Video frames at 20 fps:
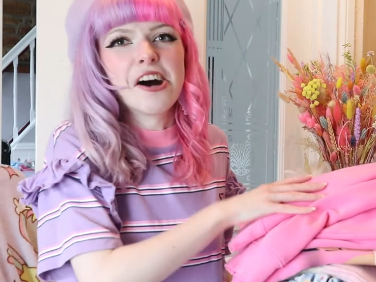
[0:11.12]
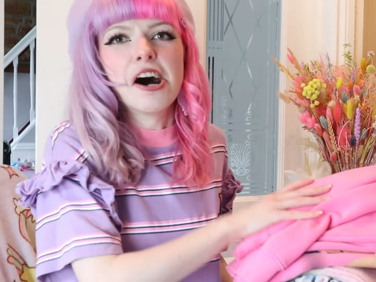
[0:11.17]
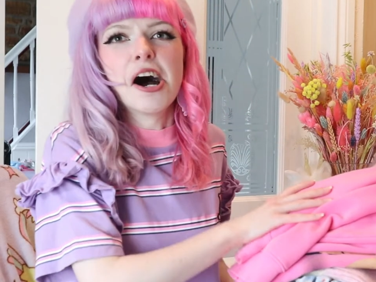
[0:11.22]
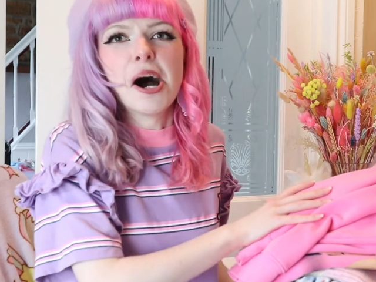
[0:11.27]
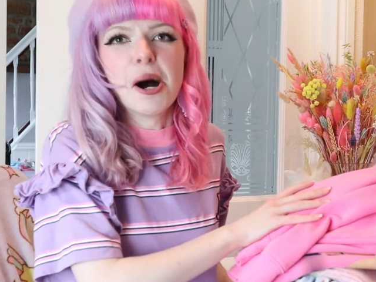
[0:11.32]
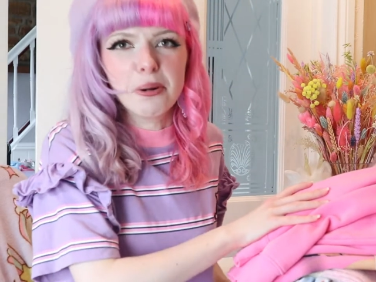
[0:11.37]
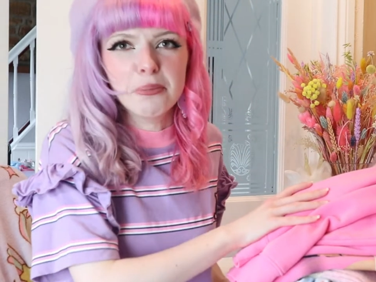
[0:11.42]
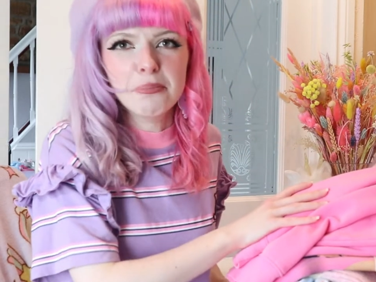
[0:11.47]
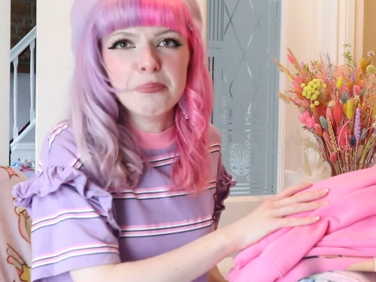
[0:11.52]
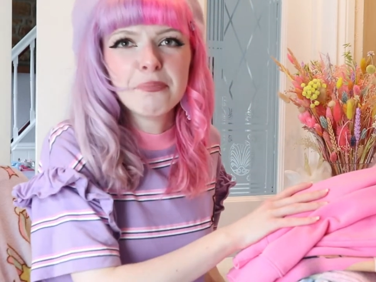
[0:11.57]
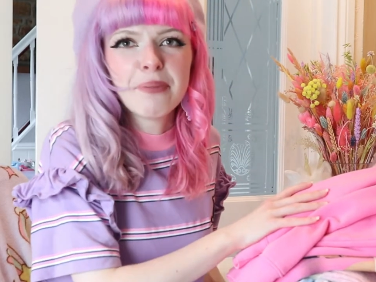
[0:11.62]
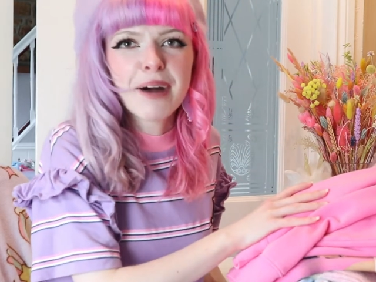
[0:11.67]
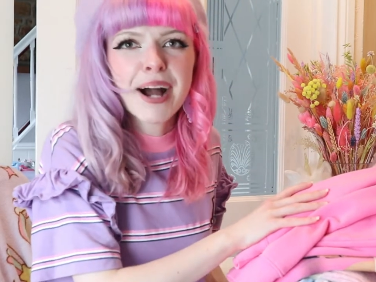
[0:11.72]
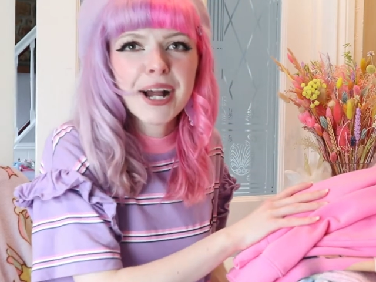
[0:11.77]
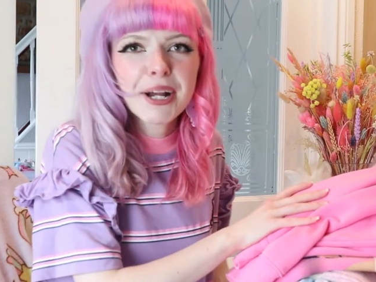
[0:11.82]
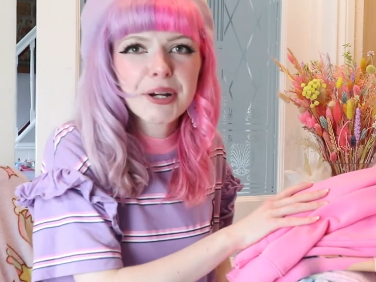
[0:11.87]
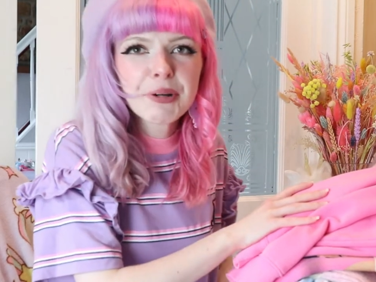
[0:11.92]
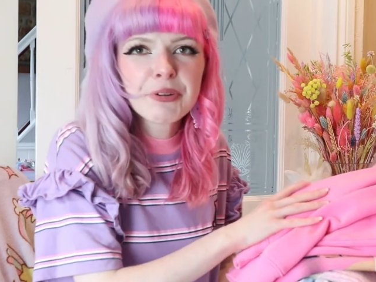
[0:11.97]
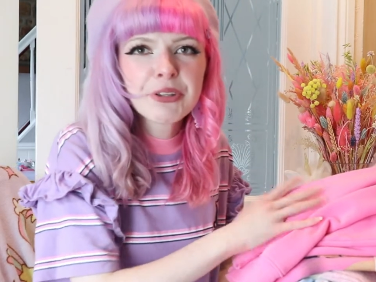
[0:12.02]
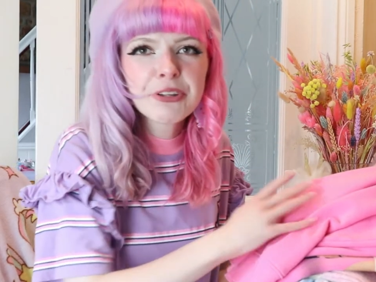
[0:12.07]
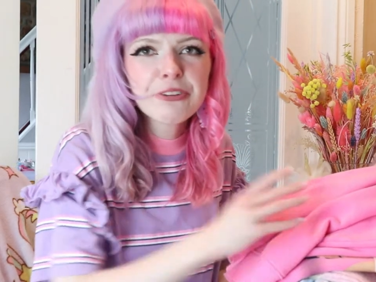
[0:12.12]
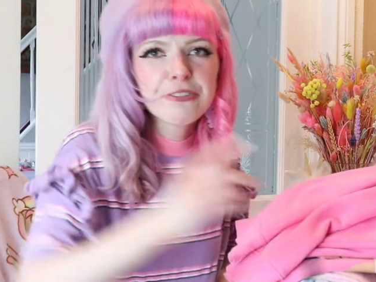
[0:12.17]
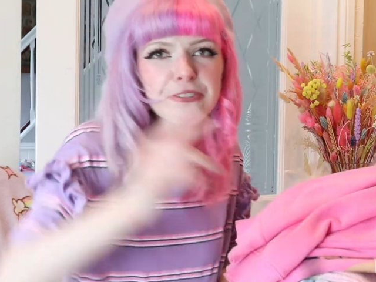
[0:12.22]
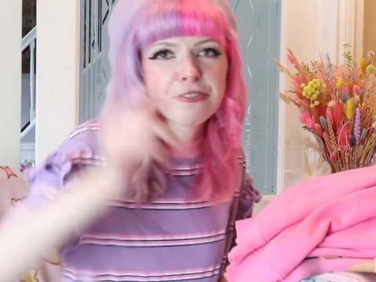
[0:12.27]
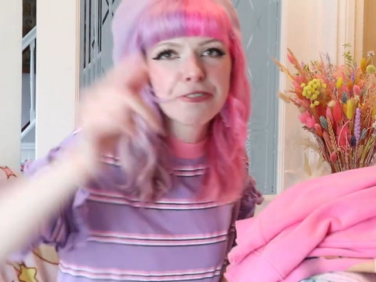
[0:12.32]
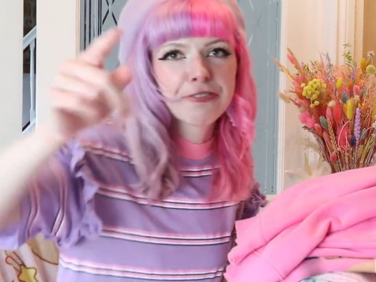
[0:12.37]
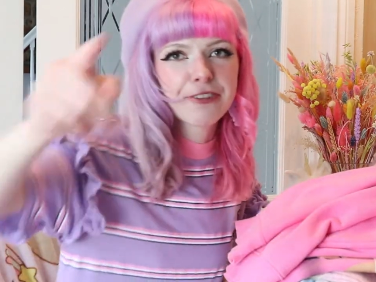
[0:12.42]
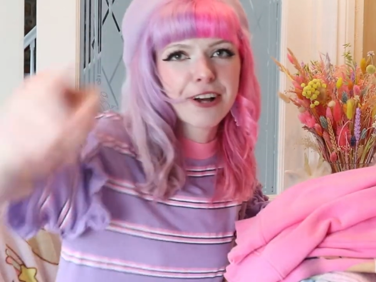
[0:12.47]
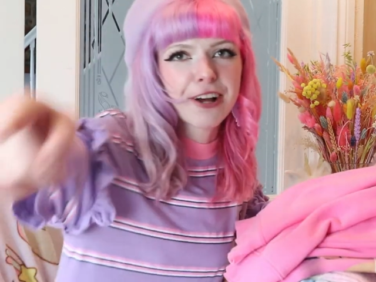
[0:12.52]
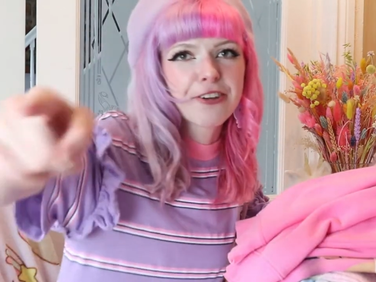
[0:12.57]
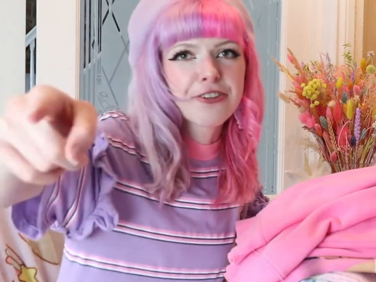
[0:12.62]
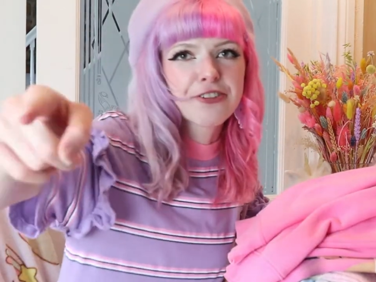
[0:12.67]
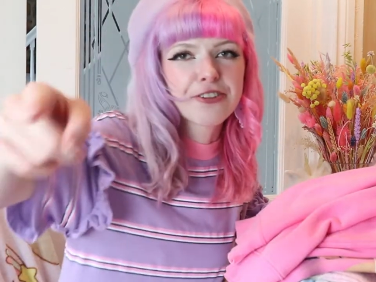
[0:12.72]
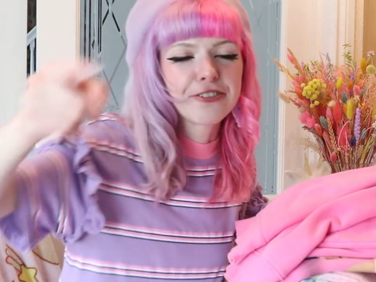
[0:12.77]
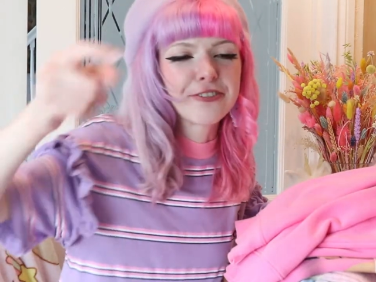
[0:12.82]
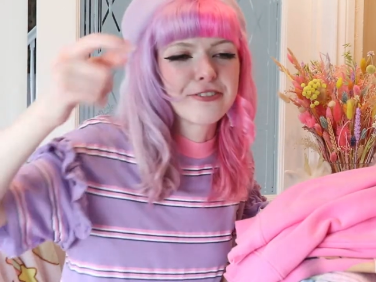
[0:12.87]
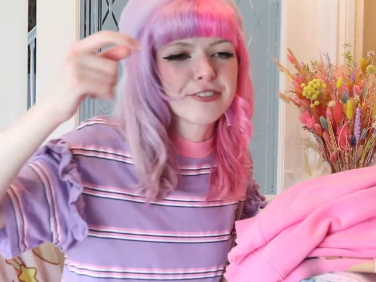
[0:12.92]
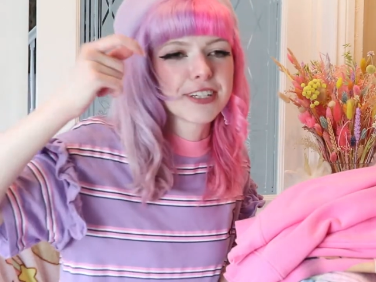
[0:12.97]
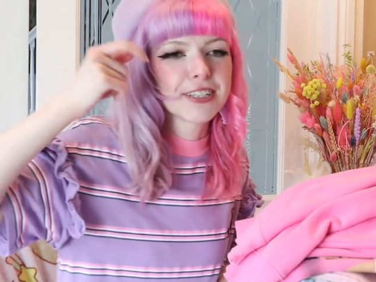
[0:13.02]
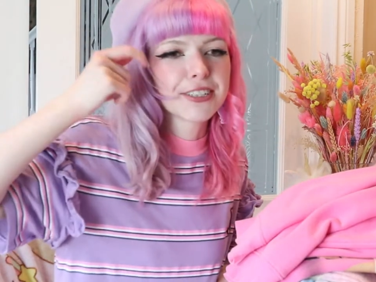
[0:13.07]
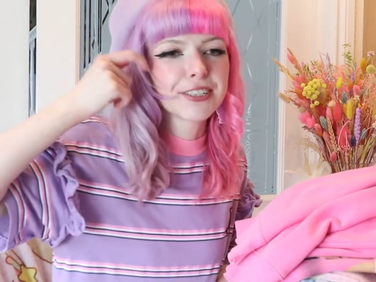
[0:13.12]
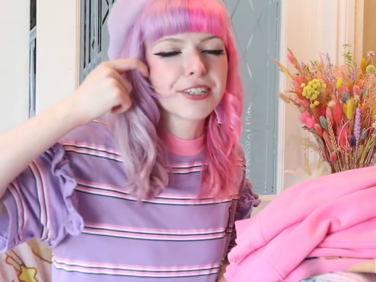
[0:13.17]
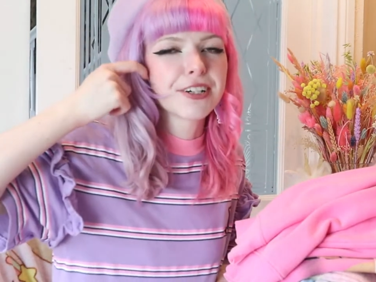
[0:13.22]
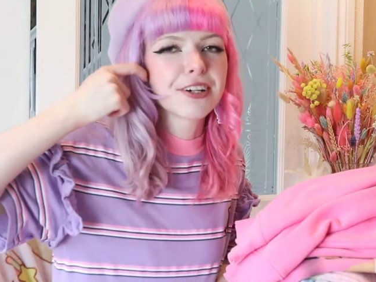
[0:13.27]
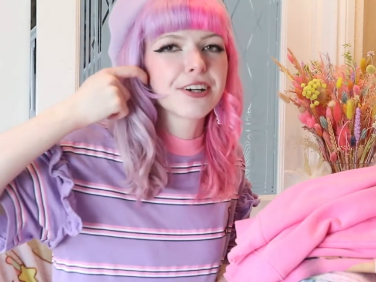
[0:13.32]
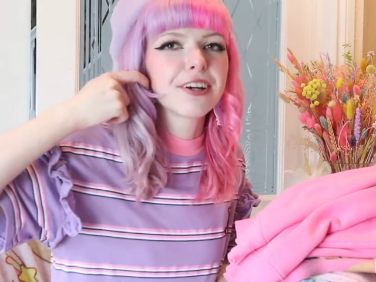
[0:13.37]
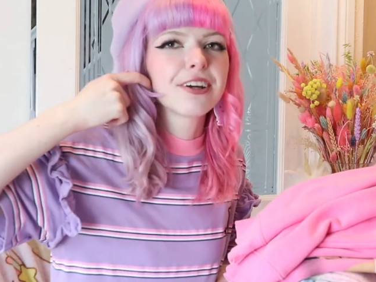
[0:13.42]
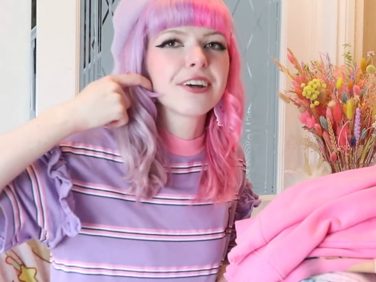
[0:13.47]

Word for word: I'm back with a fashion video